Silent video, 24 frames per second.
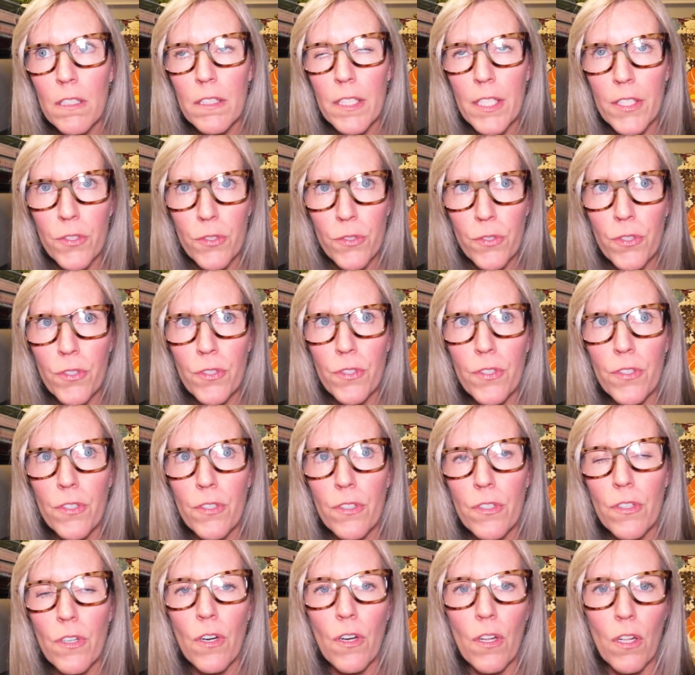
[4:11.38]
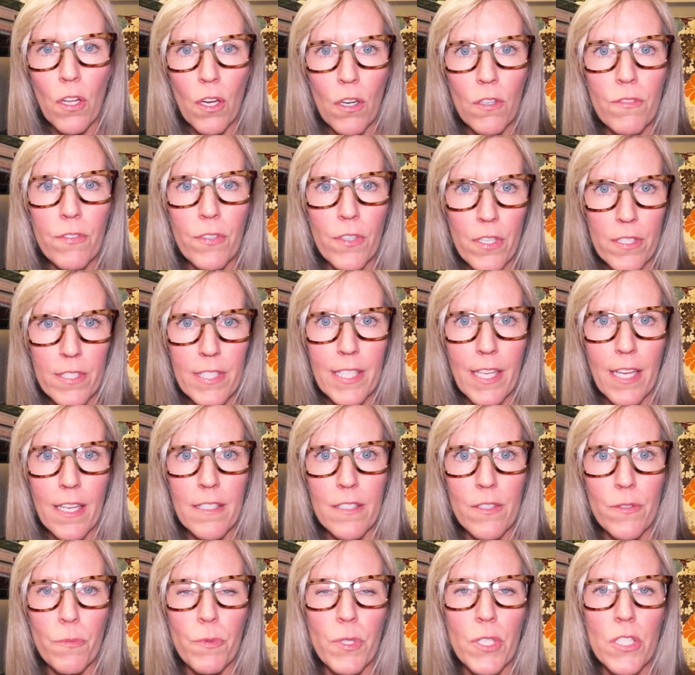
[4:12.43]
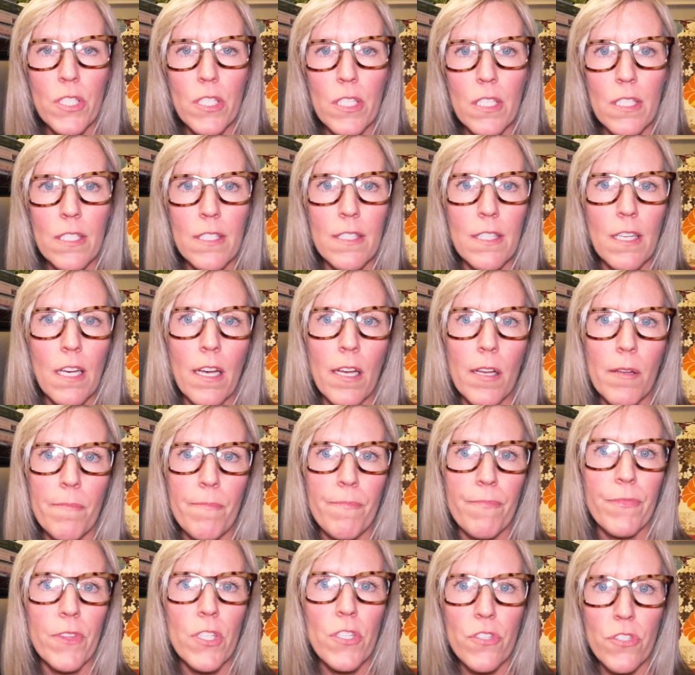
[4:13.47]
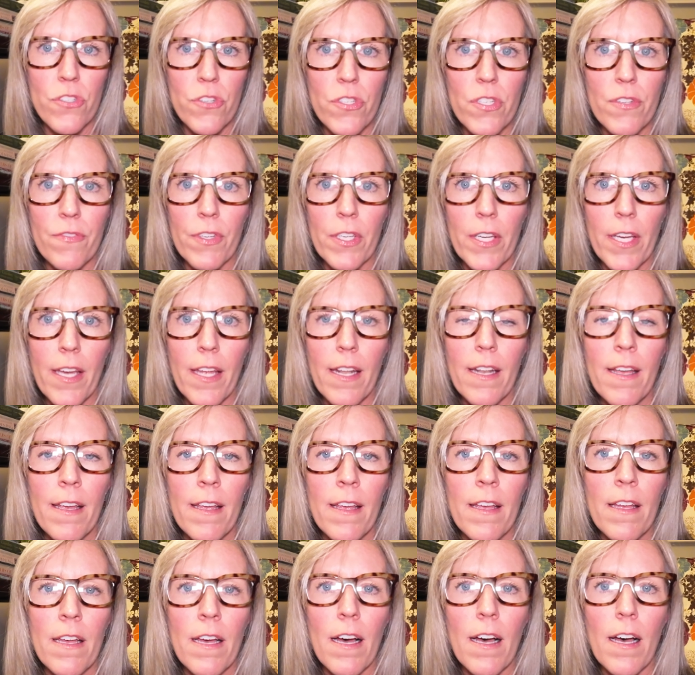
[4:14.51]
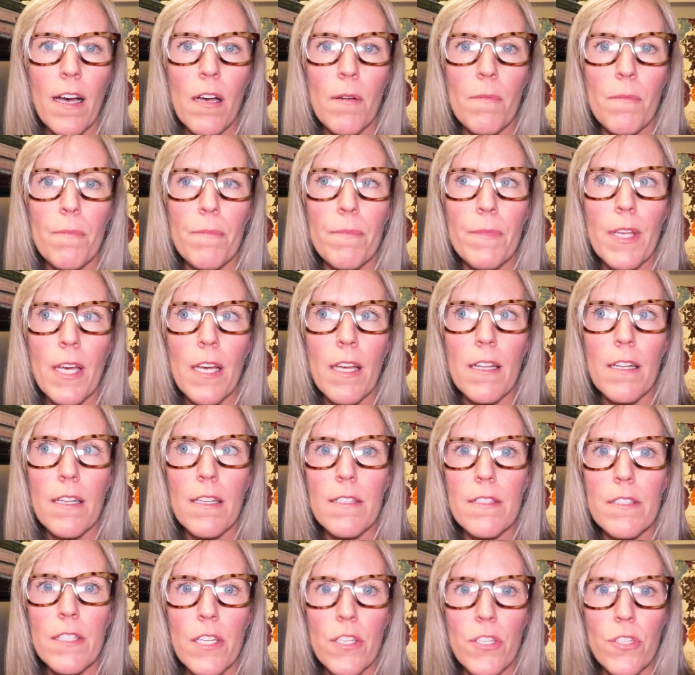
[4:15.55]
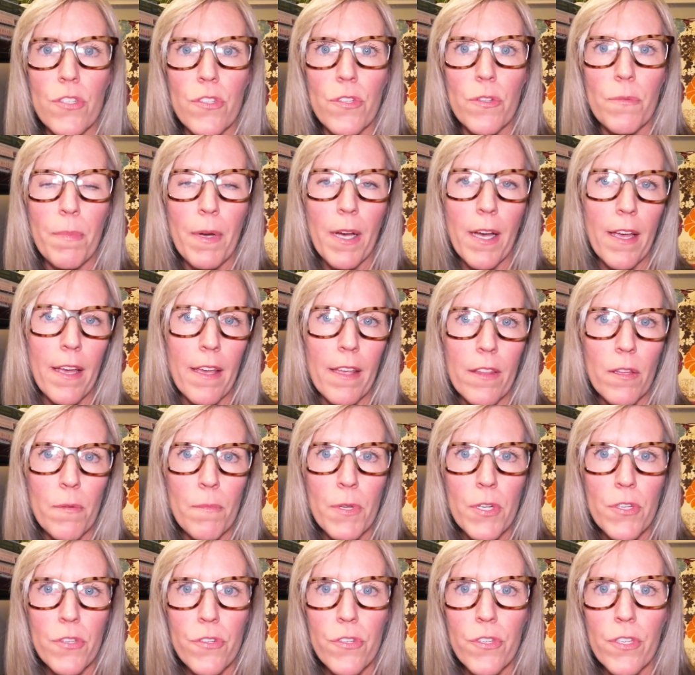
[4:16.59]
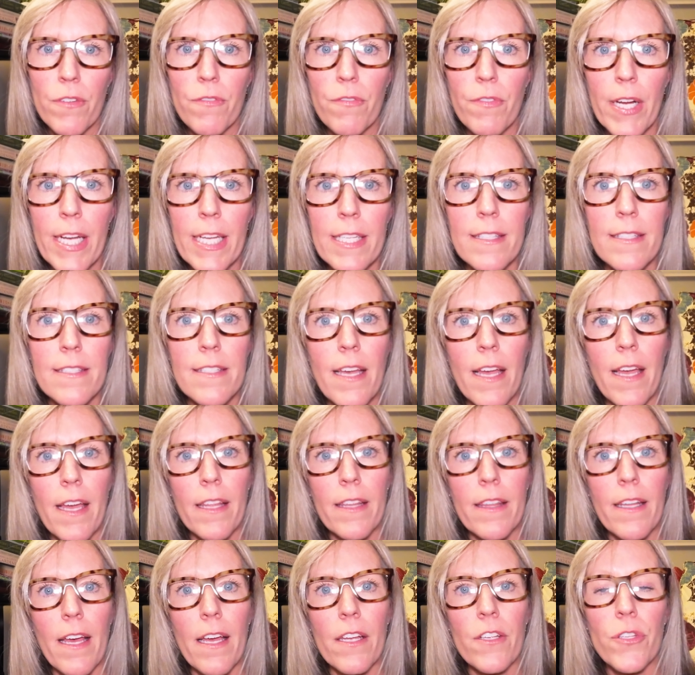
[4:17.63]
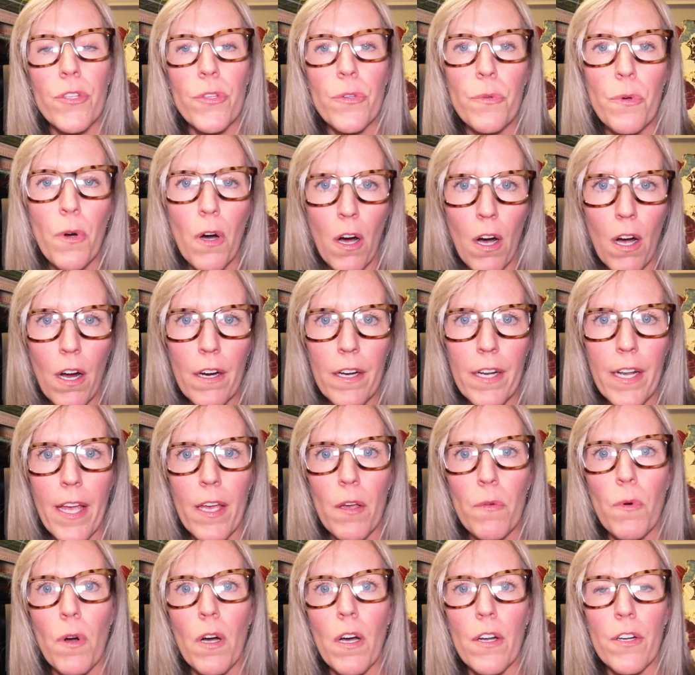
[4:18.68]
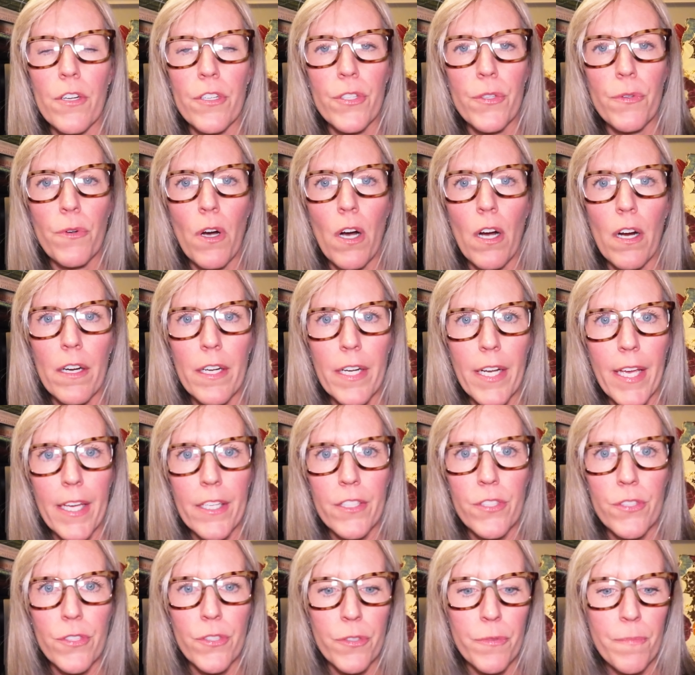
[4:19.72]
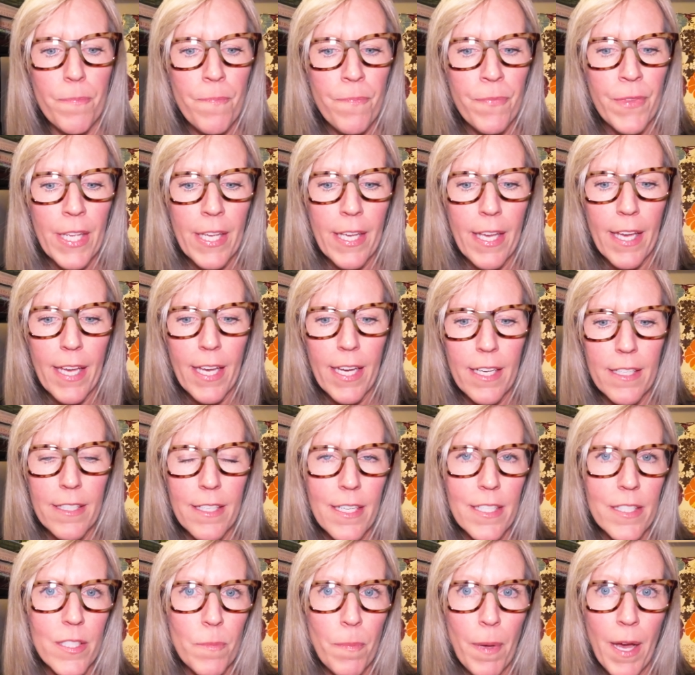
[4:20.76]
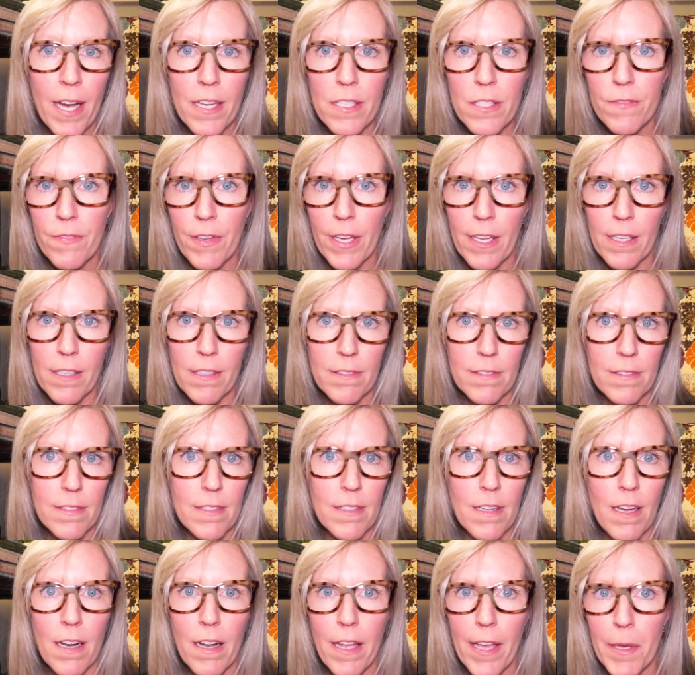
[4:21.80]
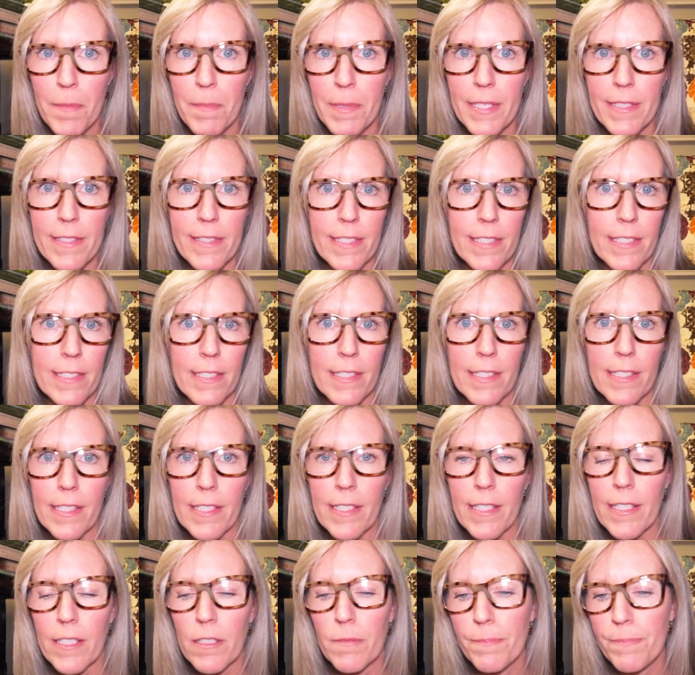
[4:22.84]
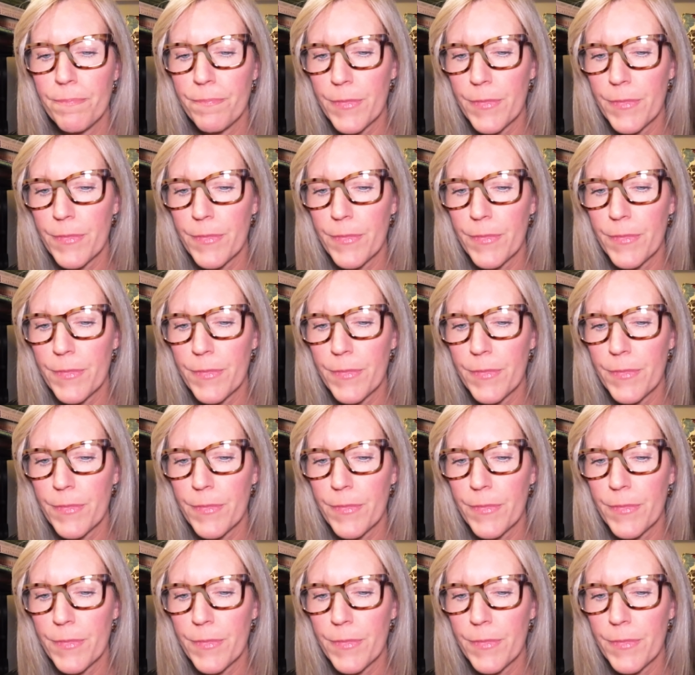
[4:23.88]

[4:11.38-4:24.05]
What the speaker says: d'études en langue française, which is the certificate that is issued by the Ministry of France saying that you are an A1 or you are an A2. And it's a pass-fail. It's not A, B, C, D, E.